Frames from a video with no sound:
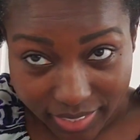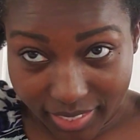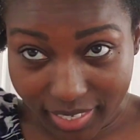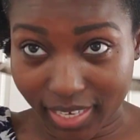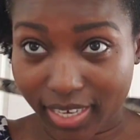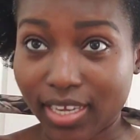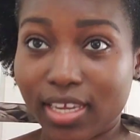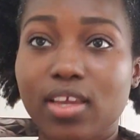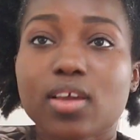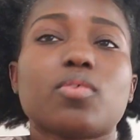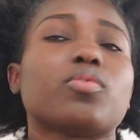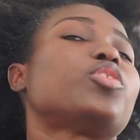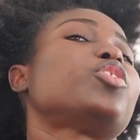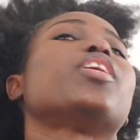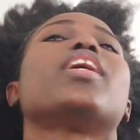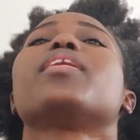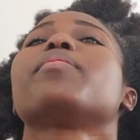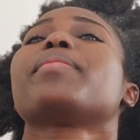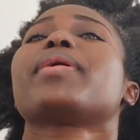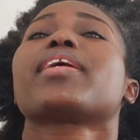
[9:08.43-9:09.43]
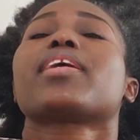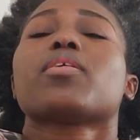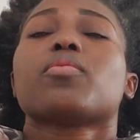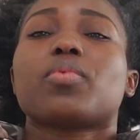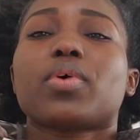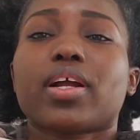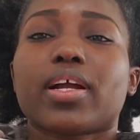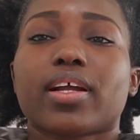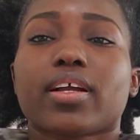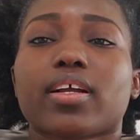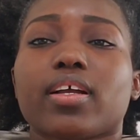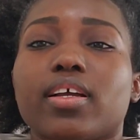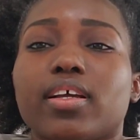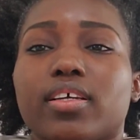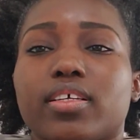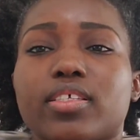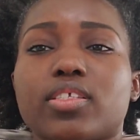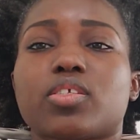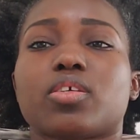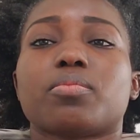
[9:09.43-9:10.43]
see. We'll try to make it work.
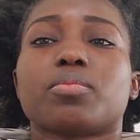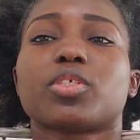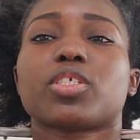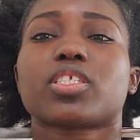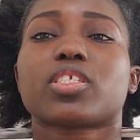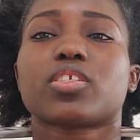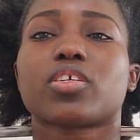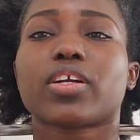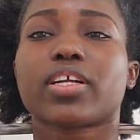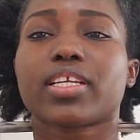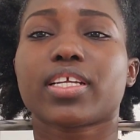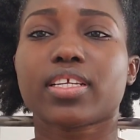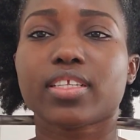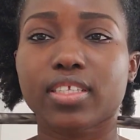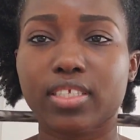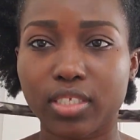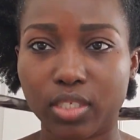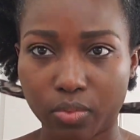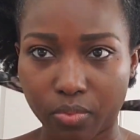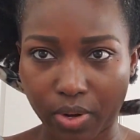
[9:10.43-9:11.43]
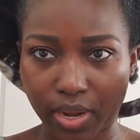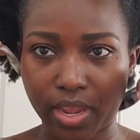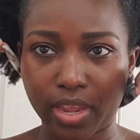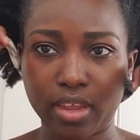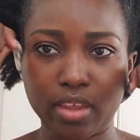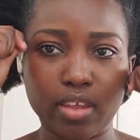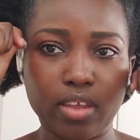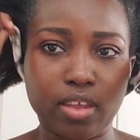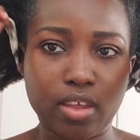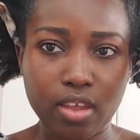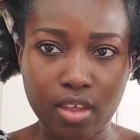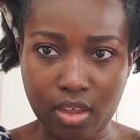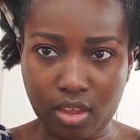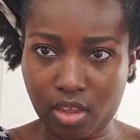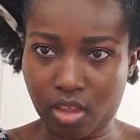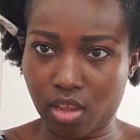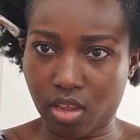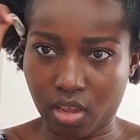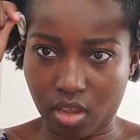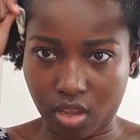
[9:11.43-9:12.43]
So I'm just starting this way
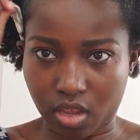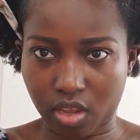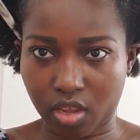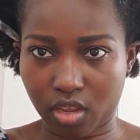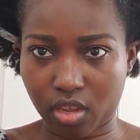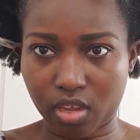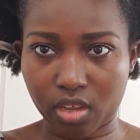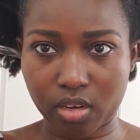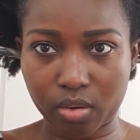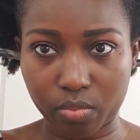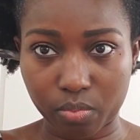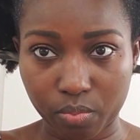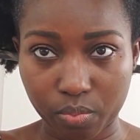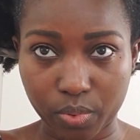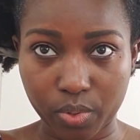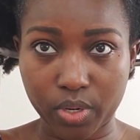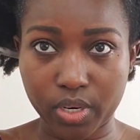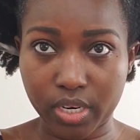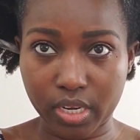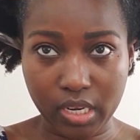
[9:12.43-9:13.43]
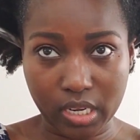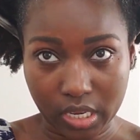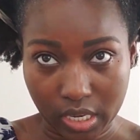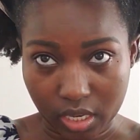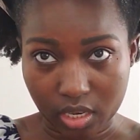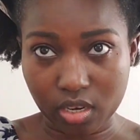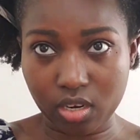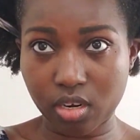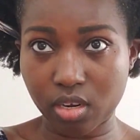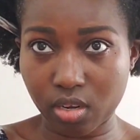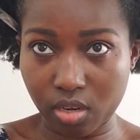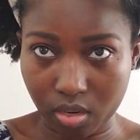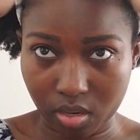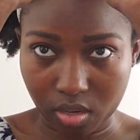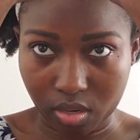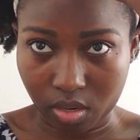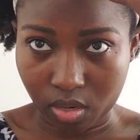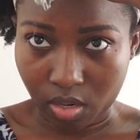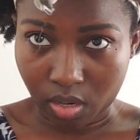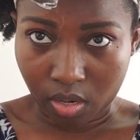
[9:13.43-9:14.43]
and putting it
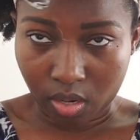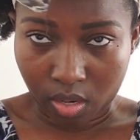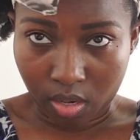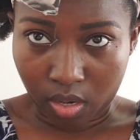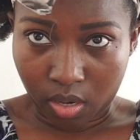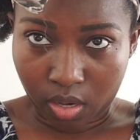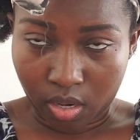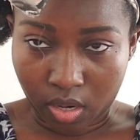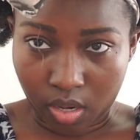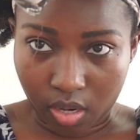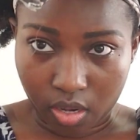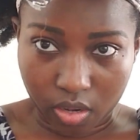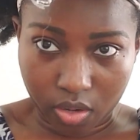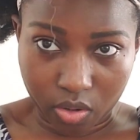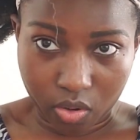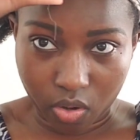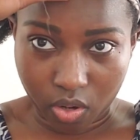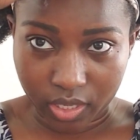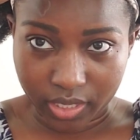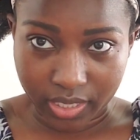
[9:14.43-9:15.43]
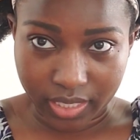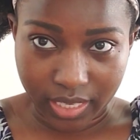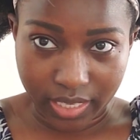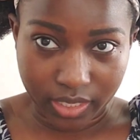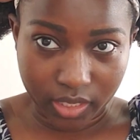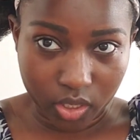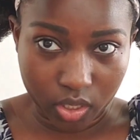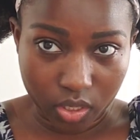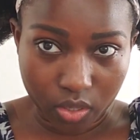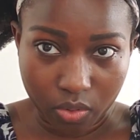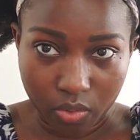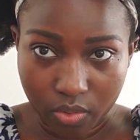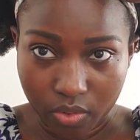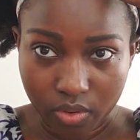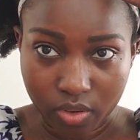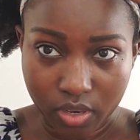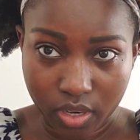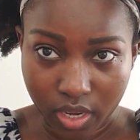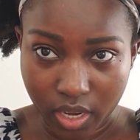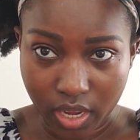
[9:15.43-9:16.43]
across like so
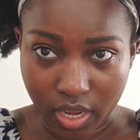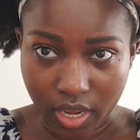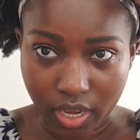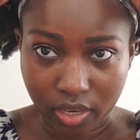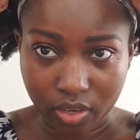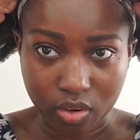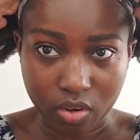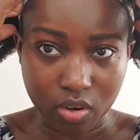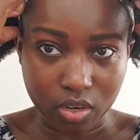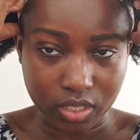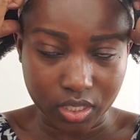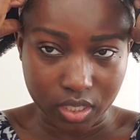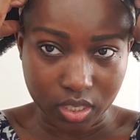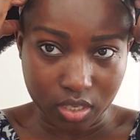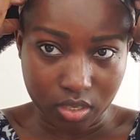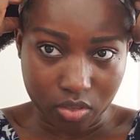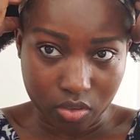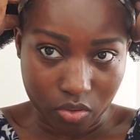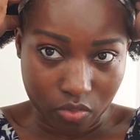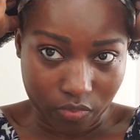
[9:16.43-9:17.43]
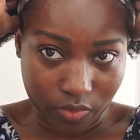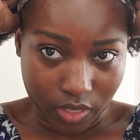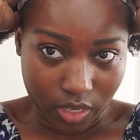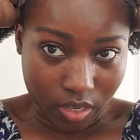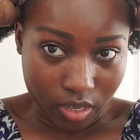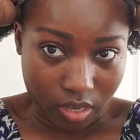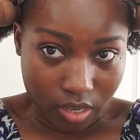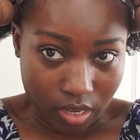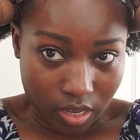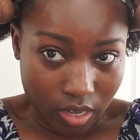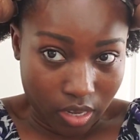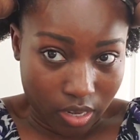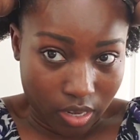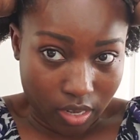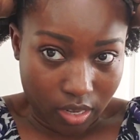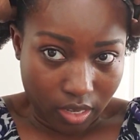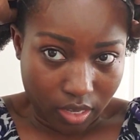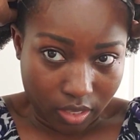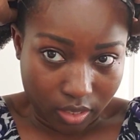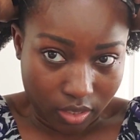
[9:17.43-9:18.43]
and crossing it over
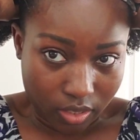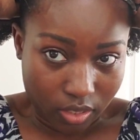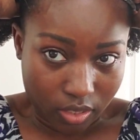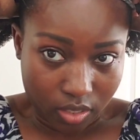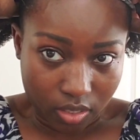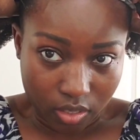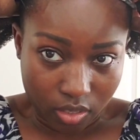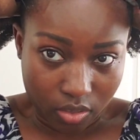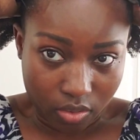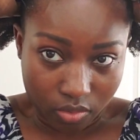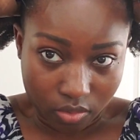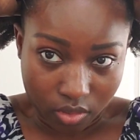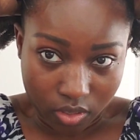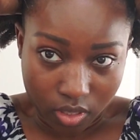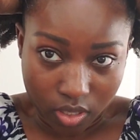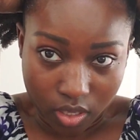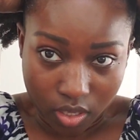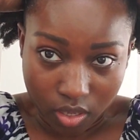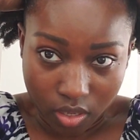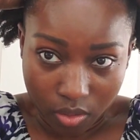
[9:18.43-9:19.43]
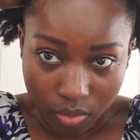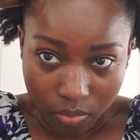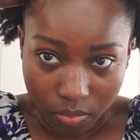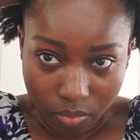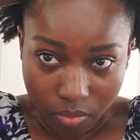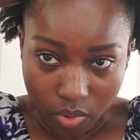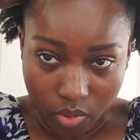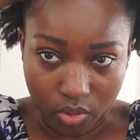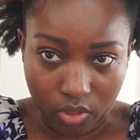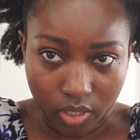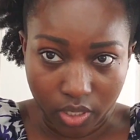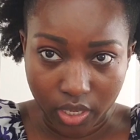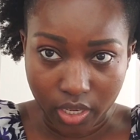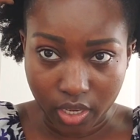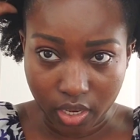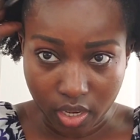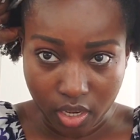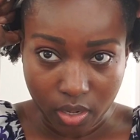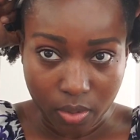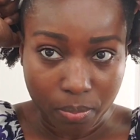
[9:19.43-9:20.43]
and slowly
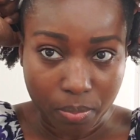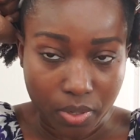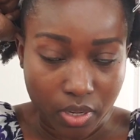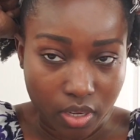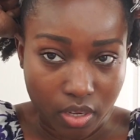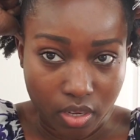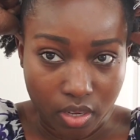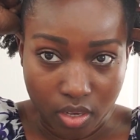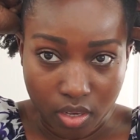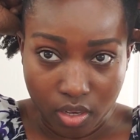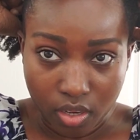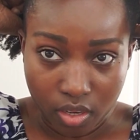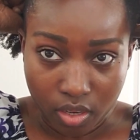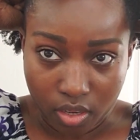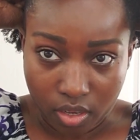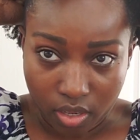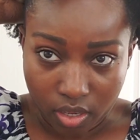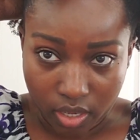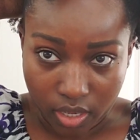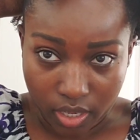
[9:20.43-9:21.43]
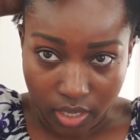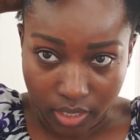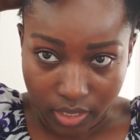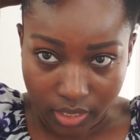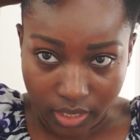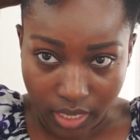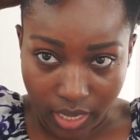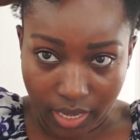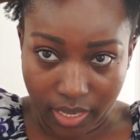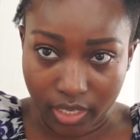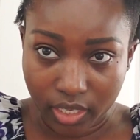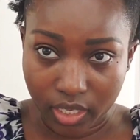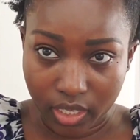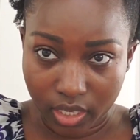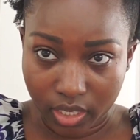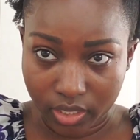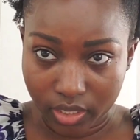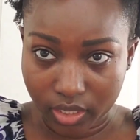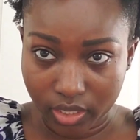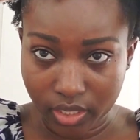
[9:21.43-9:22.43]
pulling up and
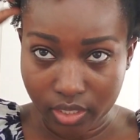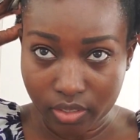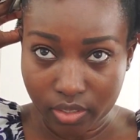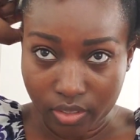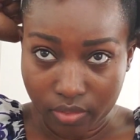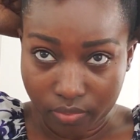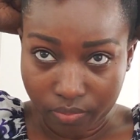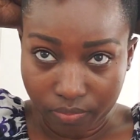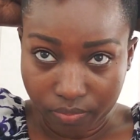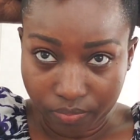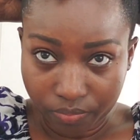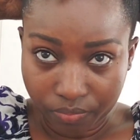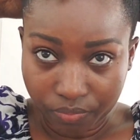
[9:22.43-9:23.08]
tightening as I go.